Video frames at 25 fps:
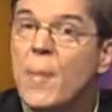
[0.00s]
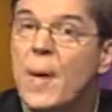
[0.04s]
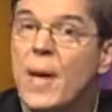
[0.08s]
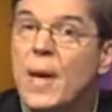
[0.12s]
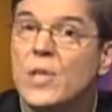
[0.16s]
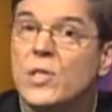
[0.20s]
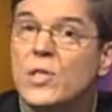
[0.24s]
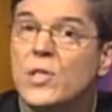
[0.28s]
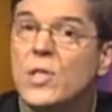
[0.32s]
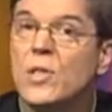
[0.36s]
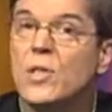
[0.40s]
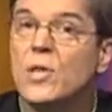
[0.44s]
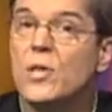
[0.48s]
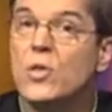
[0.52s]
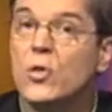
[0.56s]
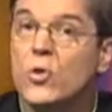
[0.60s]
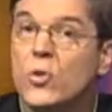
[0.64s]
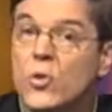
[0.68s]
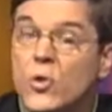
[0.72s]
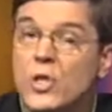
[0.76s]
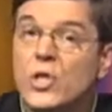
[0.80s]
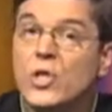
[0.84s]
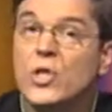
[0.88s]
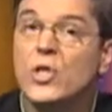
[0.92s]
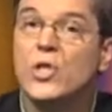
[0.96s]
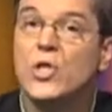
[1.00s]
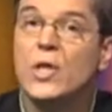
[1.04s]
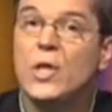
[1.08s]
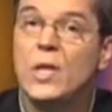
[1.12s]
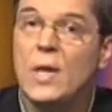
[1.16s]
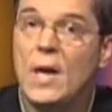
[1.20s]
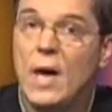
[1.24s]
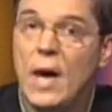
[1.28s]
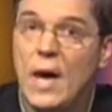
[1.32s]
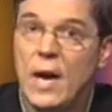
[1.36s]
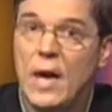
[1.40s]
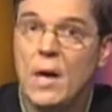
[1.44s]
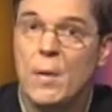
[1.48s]
Medicine, the Christian
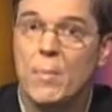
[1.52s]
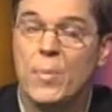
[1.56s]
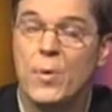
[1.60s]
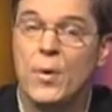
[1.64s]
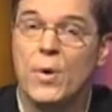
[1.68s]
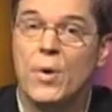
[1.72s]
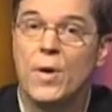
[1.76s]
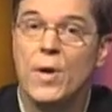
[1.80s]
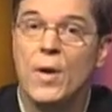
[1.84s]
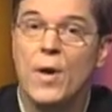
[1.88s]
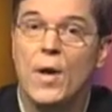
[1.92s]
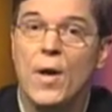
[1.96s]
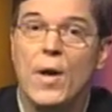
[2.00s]
Handbook.